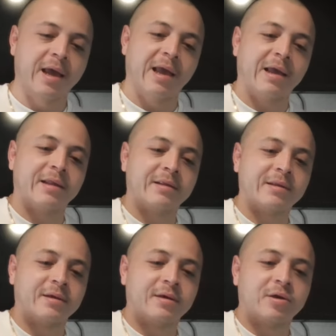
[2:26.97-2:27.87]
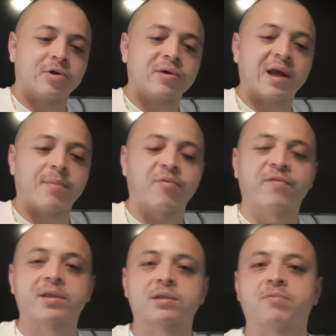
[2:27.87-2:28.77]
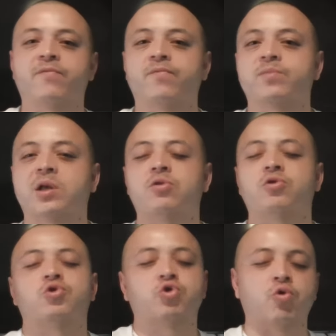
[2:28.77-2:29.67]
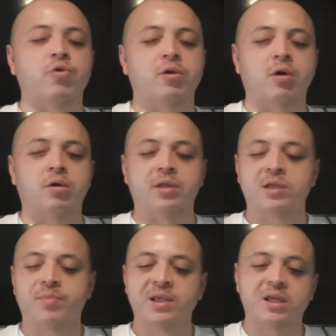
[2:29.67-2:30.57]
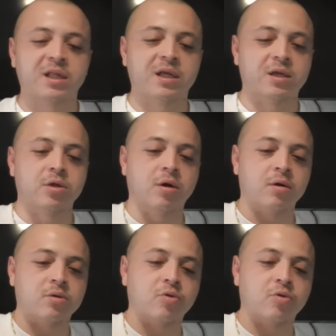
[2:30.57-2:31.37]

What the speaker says: And you can't prevent someone from telling their story, dog. That's basically it, dog.